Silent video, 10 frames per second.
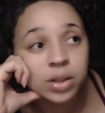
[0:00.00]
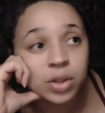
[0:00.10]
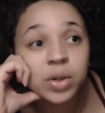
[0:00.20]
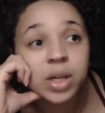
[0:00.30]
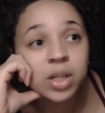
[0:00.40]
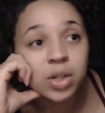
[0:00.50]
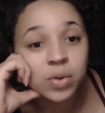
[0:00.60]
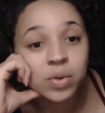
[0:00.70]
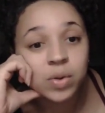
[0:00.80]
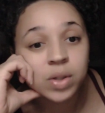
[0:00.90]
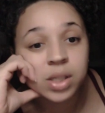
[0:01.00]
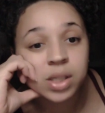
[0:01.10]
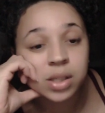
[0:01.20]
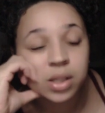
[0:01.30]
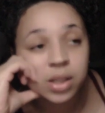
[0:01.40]
you can use
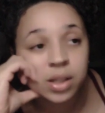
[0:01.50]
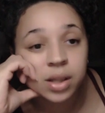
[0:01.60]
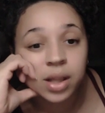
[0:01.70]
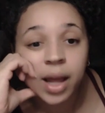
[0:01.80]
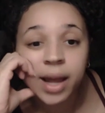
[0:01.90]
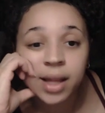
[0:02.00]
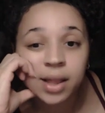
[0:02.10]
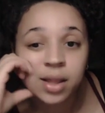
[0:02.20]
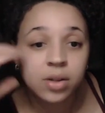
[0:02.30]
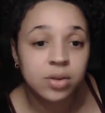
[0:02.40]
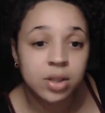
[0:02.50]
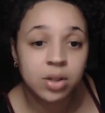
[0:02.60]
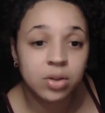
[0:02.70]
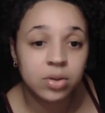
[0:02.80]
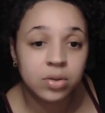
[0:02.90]
like those
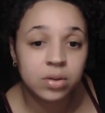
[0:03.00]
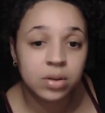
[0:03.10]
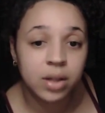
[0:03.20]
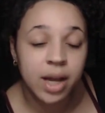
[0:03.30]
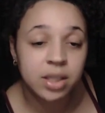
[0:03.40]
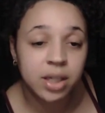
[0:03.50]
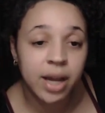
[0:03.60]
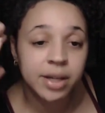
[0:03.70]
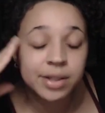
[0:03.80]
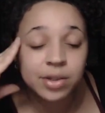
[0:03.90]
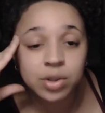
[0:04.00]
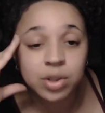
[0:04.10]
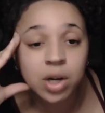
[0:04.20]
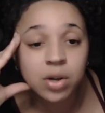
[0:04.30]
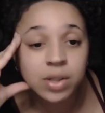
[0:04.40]
little educational
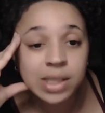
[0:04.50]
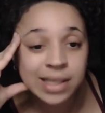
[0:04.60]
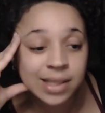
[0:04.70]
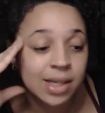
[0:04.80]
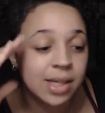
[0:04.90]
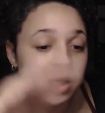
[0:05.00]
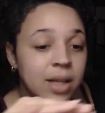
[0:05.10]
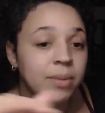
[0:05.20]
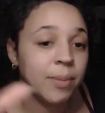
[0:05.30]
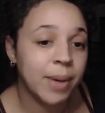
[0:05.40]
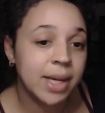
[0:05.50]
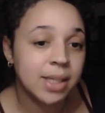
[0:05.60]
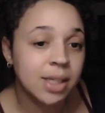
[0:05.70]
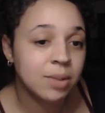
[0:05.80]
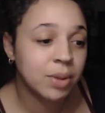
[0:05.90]
shows to teach them the
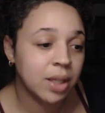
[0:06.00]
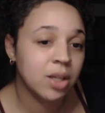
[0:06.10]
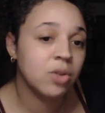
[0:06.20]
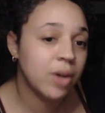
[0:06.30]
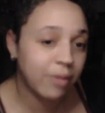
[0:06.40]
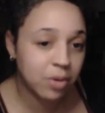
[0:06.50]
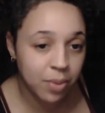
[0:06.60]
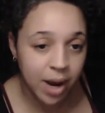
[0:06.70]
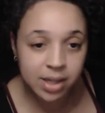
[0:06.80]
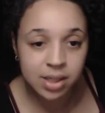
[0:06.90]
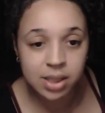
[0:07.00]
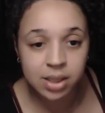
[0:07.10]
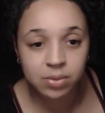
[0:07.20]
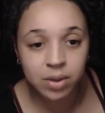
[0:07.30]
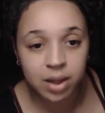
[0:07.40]
basics, then you have to practice
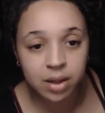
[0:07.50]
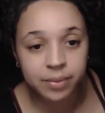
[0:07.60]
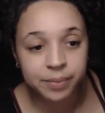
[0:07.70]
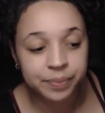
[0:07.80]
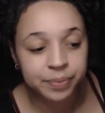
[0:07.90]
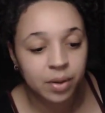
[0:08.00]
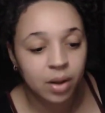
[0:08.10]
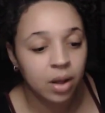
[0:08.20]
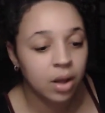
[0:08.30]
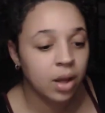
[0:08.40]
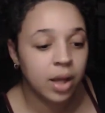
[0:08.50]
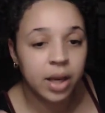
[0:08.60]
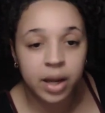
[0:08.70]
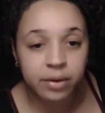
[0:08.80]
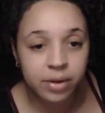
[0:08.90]
it with them
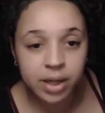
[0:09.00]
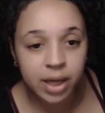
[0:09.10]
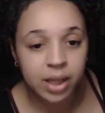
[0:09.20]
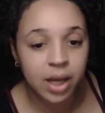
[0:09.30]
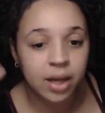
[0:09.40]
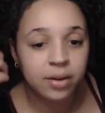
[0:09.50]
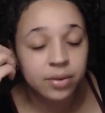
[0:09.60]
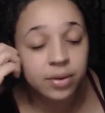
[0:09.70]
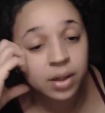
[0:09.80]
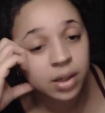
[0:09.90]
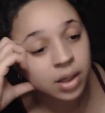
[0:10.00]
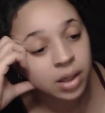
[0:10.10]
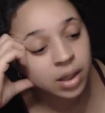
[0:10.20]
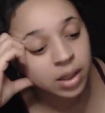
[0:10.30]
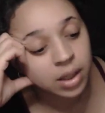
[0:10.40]
in everyday life.
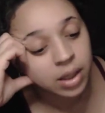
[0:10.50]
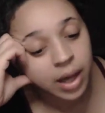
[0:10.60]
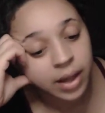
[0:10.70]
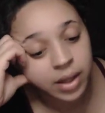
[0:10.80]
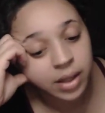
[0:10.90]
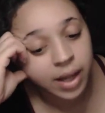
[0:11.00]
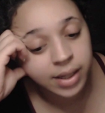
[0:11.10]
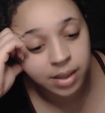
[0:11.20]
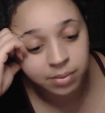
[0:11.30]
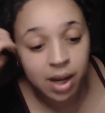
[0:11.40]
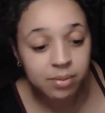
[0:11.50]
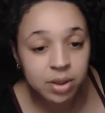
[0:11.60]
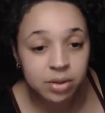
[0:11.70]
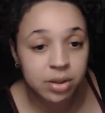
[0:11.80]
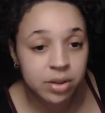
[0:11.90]
And then like sometimes
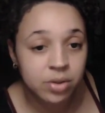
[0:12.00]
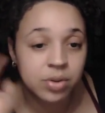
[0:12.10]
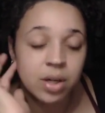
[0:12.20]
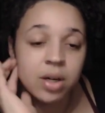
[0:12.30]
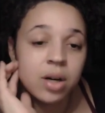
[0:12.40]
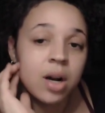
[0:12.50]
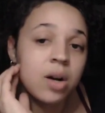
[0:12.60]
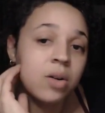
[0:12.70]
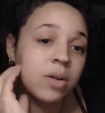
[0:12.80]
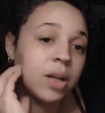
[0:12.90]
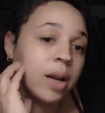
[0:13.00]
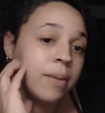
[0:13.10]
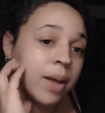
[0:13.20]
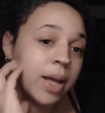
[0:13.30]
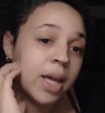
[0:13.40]
she'll just do it on her own. And
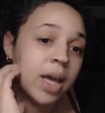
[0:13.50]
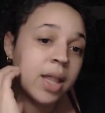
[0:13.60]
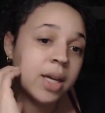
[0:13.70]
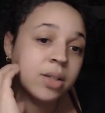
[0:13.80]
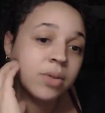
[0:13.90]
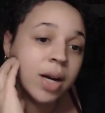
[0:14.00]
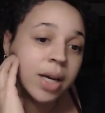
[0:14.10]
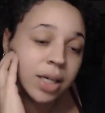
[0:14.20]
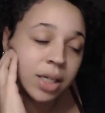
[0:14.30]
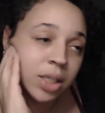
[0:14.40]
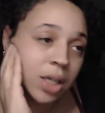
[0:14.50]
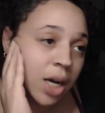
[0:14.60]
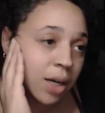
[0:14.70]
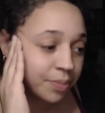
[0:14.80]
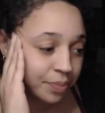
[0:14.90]
I'm like, yeah, that's right. Good
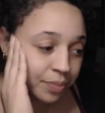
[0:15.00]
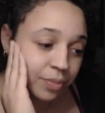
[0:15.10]
job.